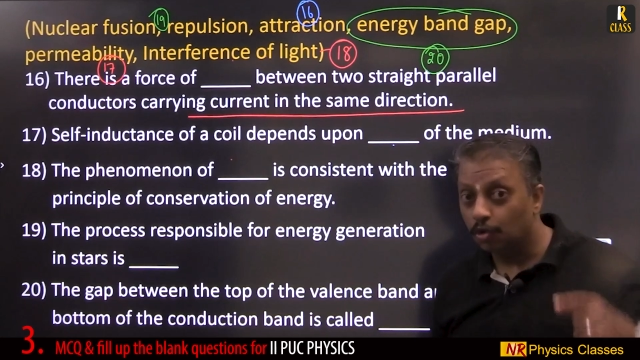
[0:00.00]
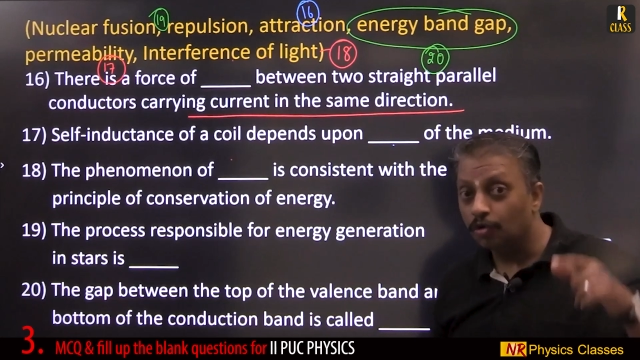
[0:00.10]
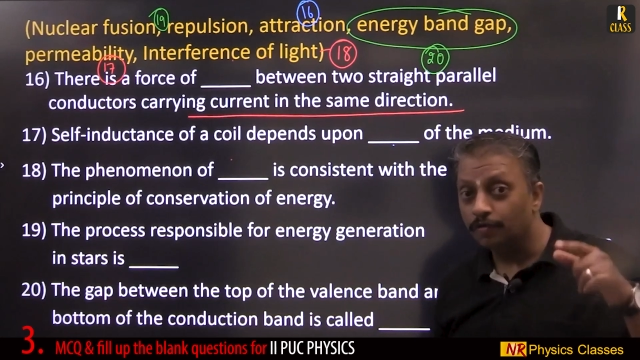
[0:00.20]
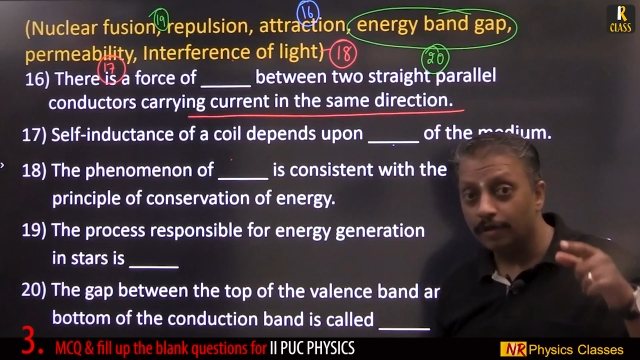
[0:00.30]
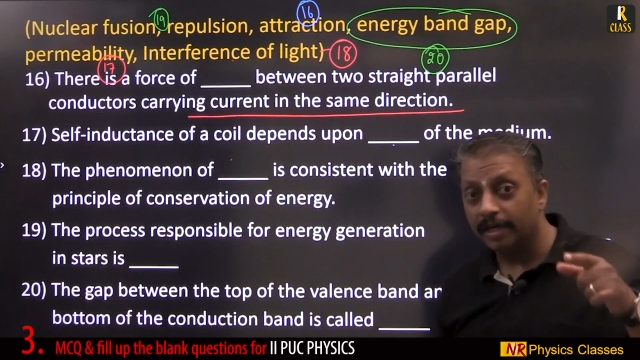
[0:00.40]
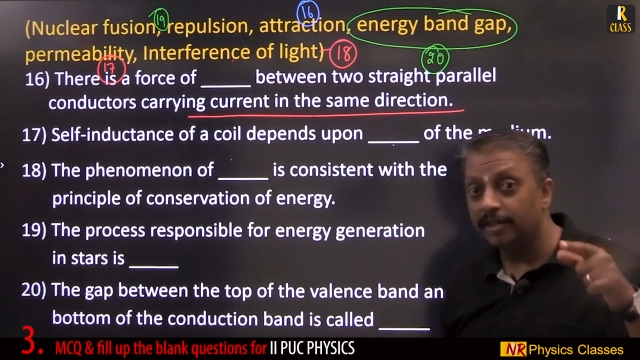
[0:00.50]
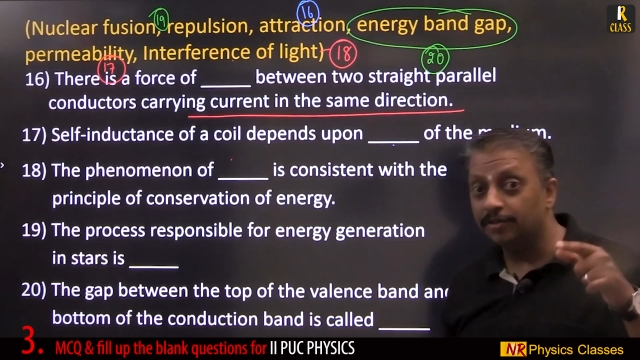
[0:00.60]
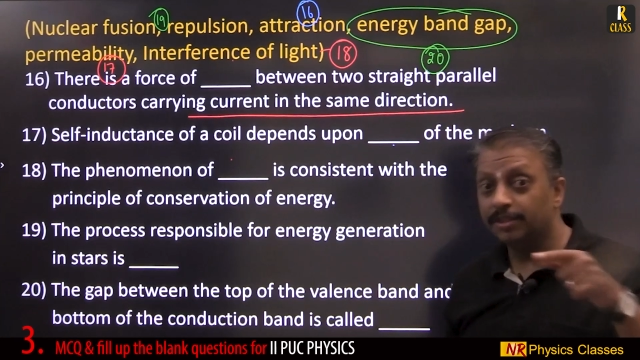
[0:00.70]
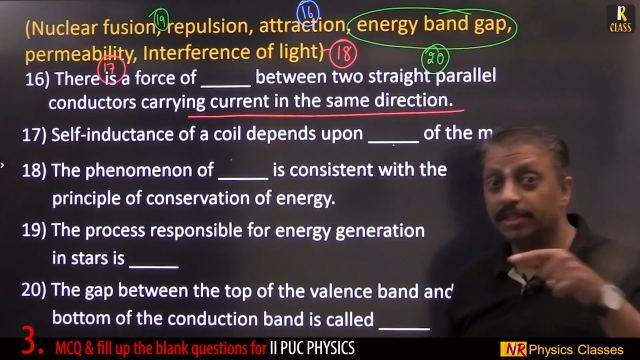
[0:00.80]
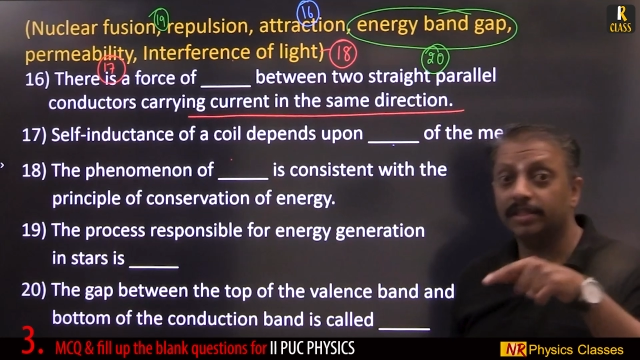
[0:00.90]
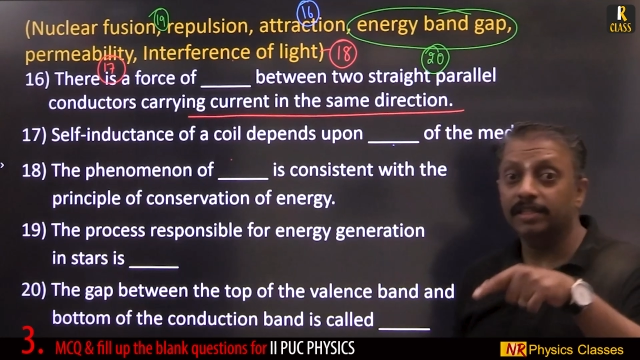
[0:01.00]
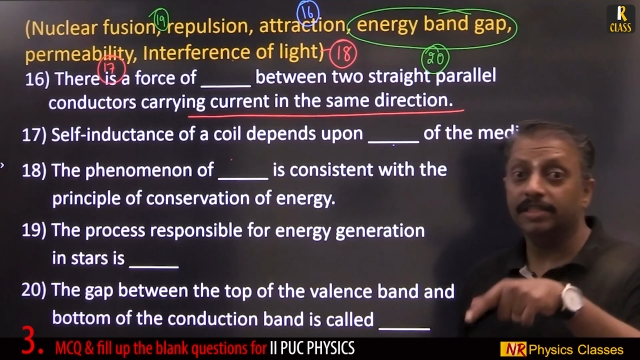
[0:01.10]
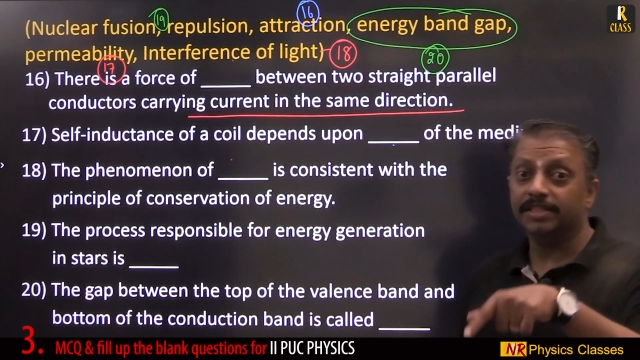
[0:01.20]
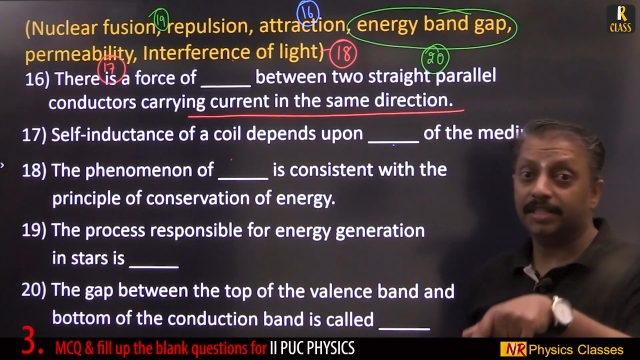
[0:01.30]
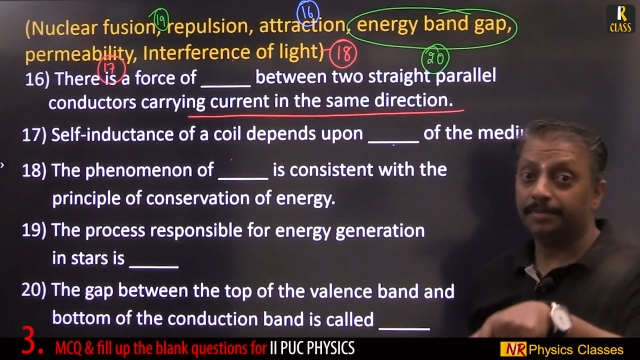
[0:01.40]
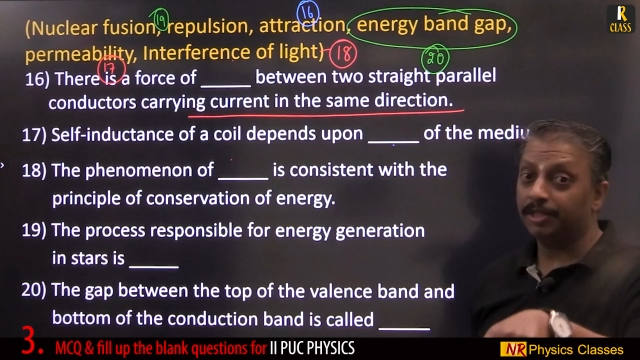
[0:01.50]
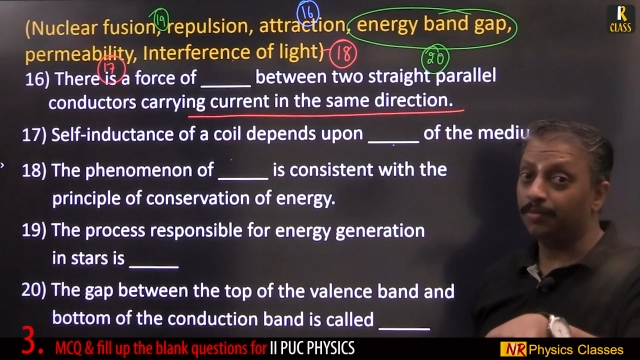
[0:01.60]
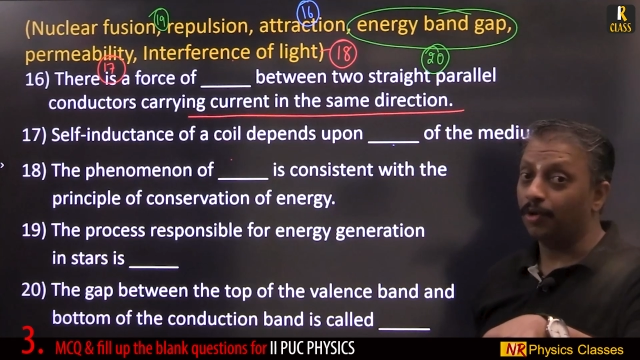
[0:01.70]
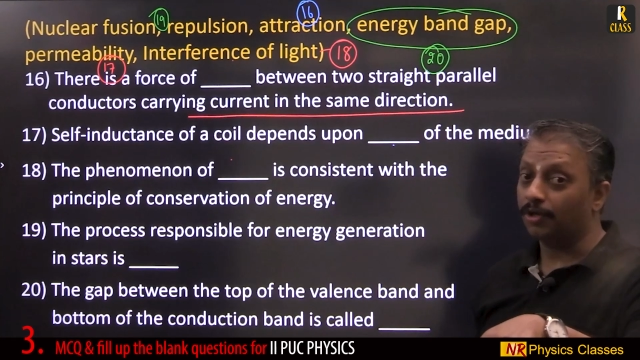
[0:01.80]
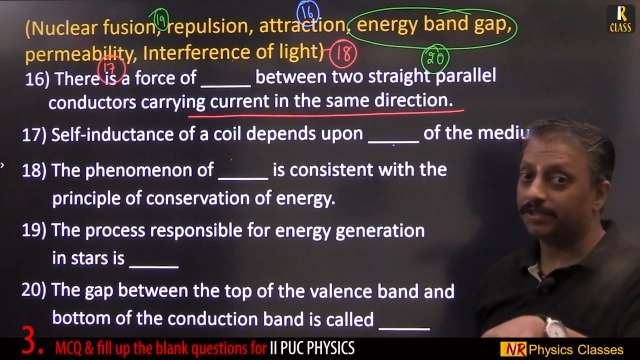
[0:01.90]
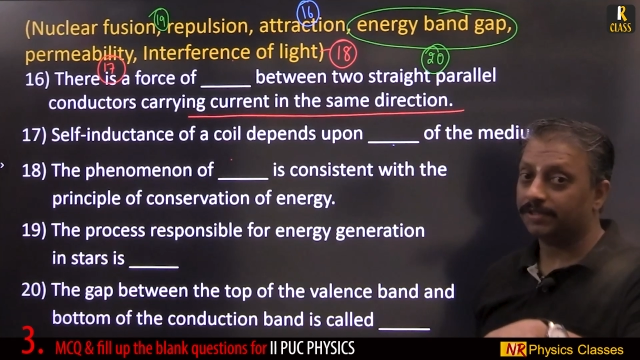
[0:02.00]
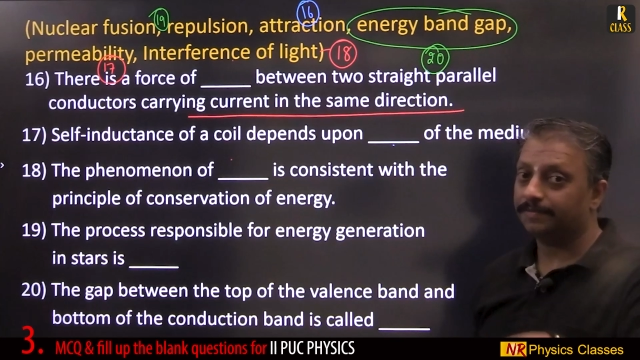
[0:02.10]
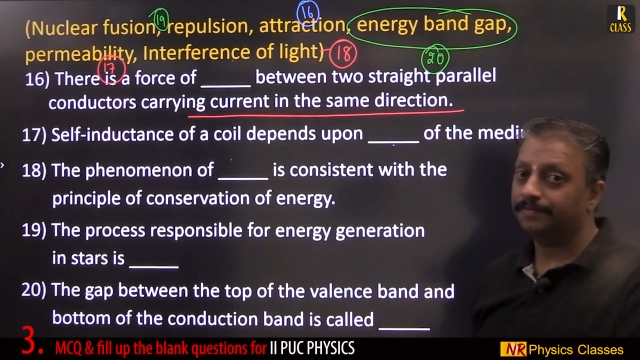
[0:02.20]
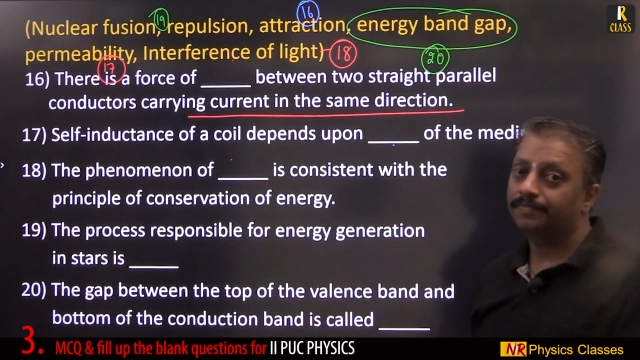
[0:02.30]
Don't forget to check the description box.